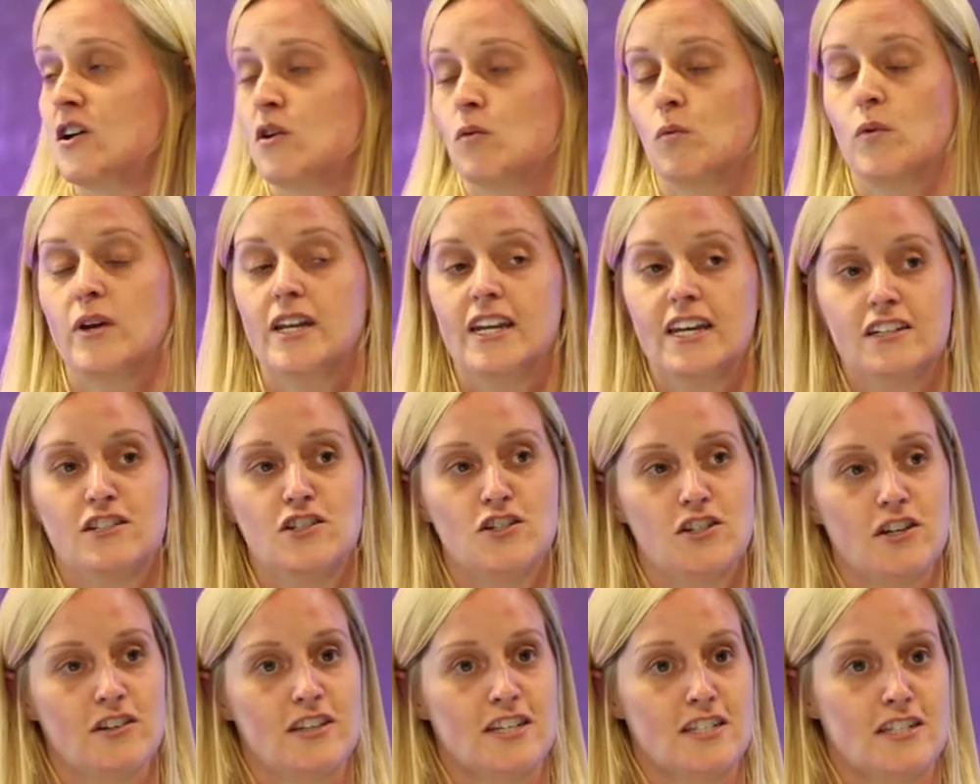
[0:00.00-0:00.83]
We need
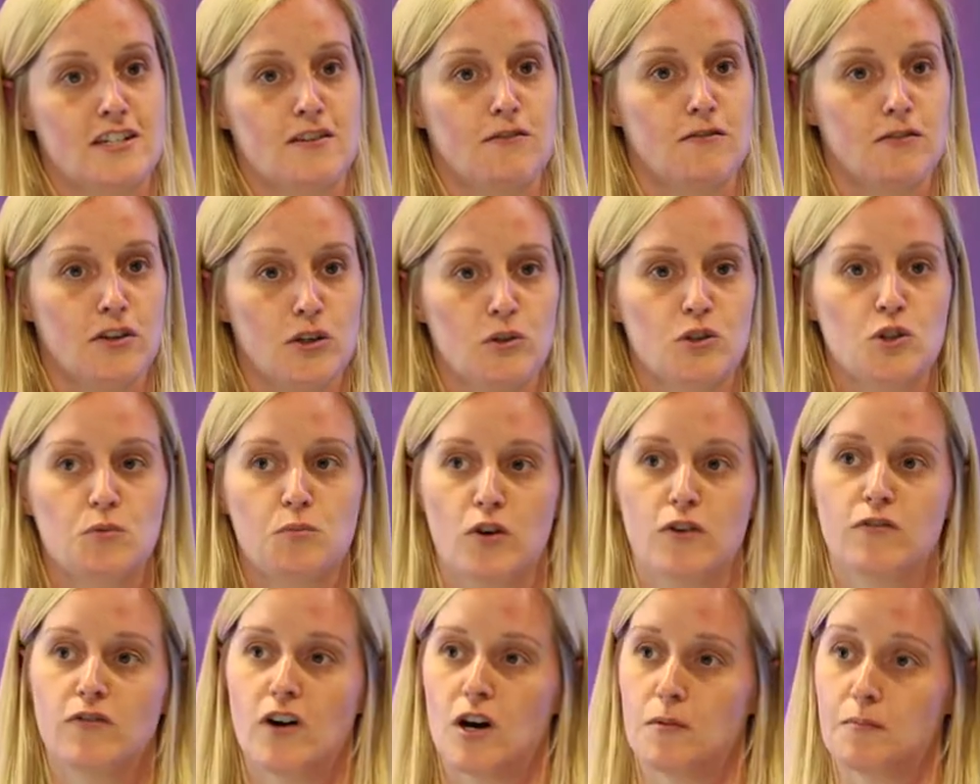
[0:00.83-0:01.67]
to do this to
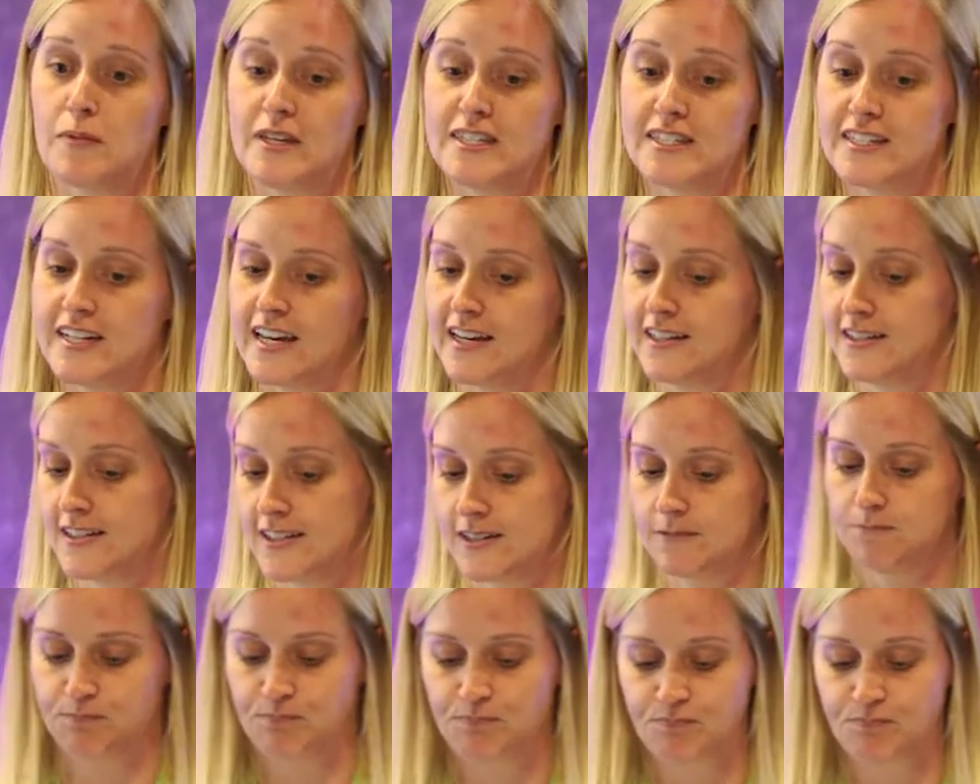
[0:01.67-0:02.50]
future-proof our business.